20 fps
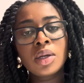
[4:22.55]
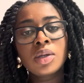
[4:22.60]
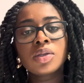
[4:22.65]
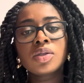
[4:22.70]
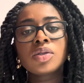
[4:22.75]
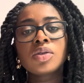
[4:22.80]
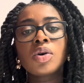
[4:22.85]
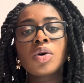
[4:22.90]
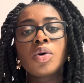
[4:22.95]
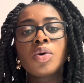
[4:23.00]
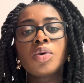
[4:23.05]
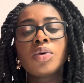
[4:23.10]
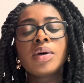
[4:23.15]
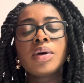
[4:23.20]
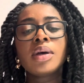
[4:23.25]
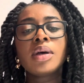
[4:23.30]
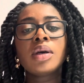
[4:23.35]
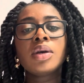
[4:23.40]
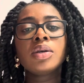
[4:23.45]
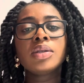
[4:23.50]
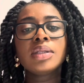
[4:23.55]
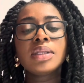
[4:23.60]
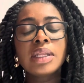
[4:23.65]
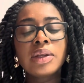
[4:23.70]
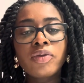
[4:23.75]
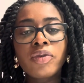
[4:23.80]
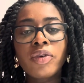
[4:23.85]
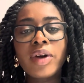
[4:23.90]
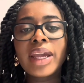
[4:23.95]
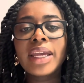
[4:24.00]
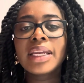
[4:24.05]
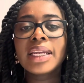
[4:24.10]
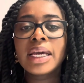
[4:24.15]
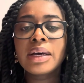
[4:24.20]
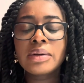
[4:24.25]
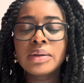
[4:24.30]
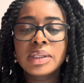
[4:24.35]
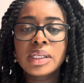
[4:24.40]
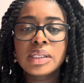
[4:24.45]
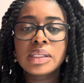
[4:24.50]
So right
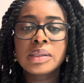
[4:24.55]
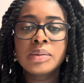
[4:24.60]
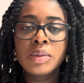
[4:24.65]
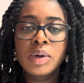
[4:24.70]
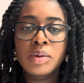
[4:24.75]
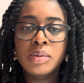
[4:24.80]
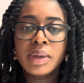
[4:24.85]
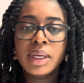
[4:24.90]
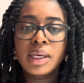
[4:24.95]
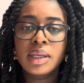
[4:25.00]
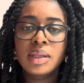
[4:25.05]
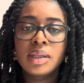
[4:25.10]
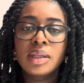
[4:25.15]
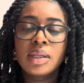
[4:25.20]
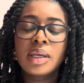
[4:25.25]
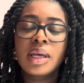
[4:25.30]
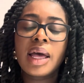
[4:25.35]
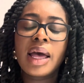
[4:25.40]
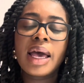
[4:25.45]
now in this moment,